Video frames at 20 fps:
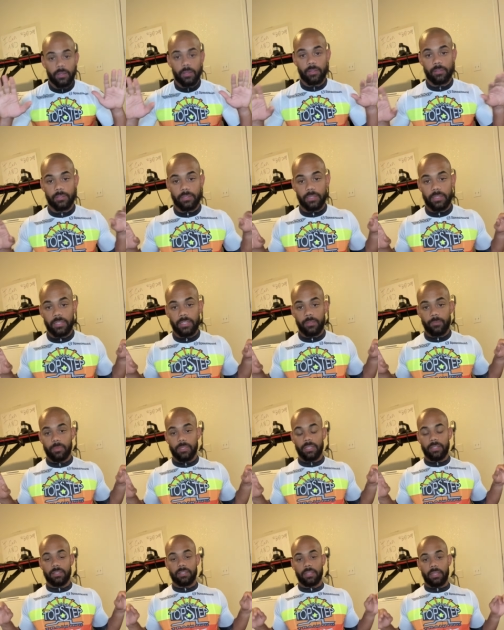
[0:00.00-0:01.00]
They need to
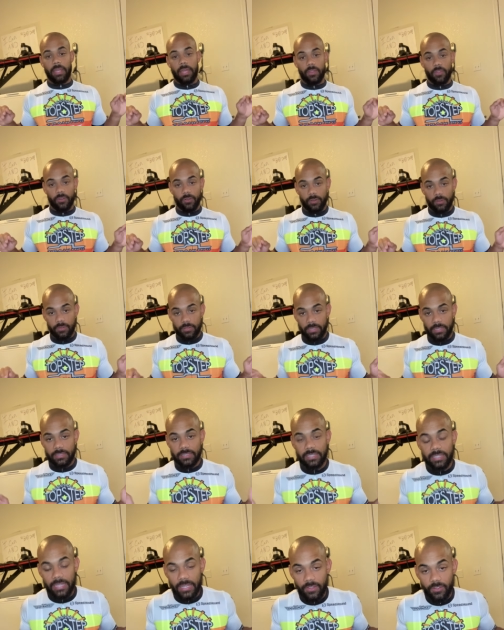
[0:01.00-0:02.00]
be together. Not
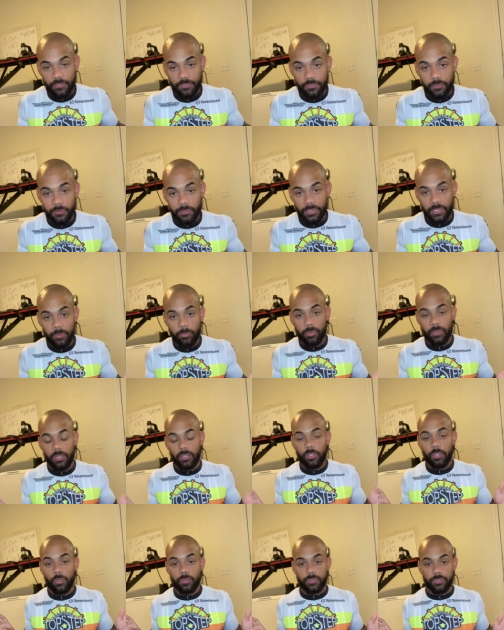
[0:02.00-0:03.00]
together fully, but
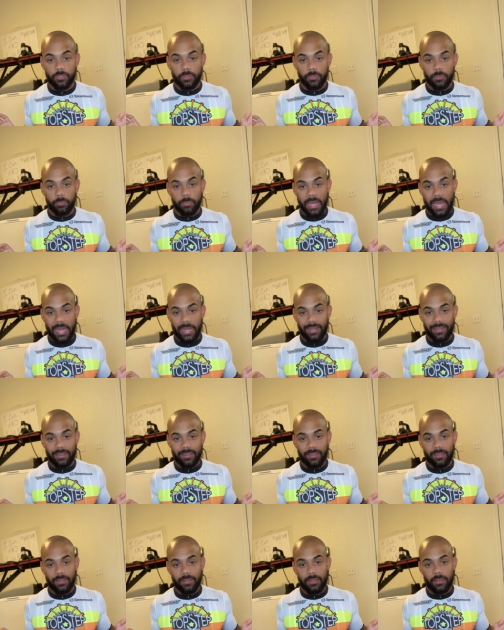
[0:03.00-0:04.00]
closer back.
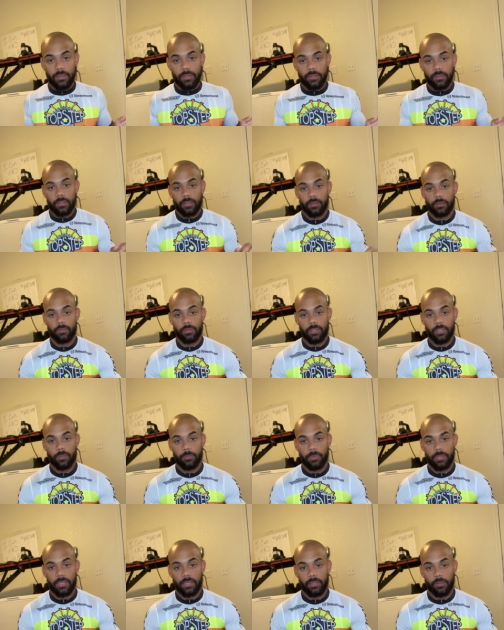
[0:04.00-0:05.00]
They don't need to
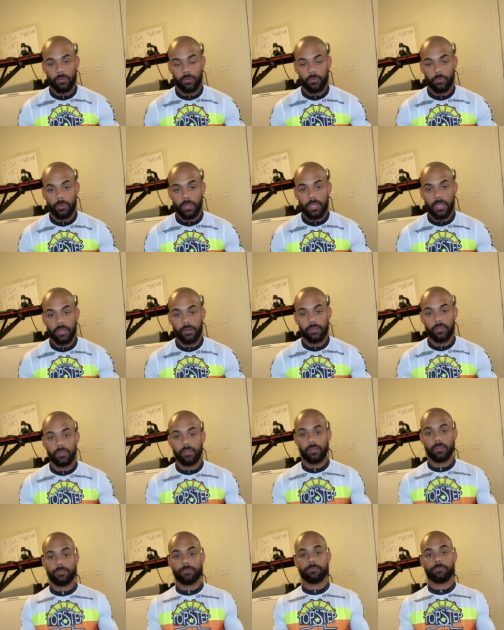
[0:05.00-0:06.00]
be way out here.
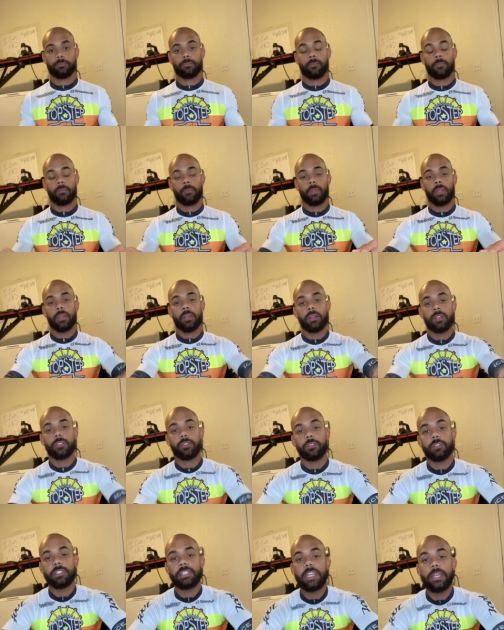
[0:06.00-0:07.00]
So
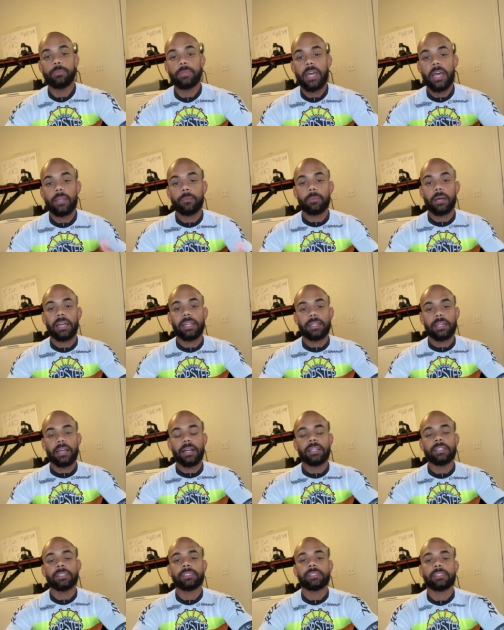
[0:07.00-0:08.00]
just keep that in mind,
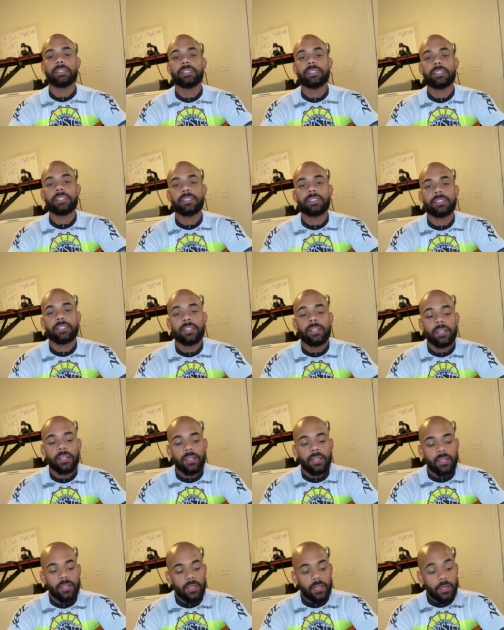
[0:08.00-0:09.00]
guys. This is
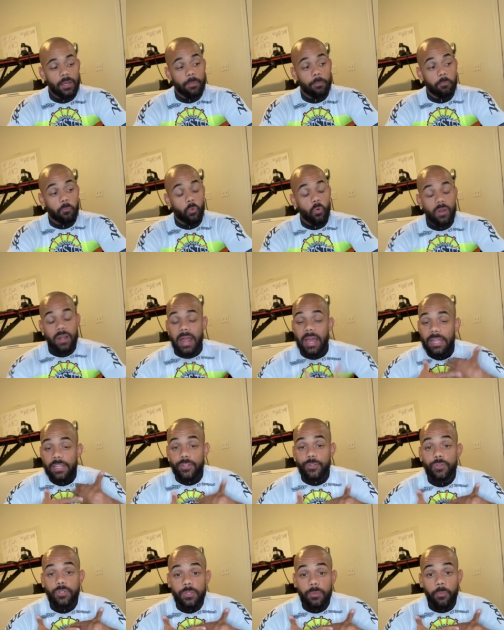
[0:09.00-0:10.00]
what I
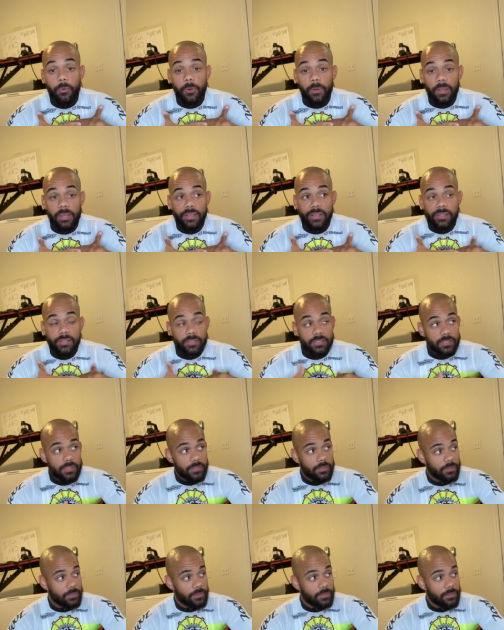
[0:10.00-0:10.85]
do in the mornings.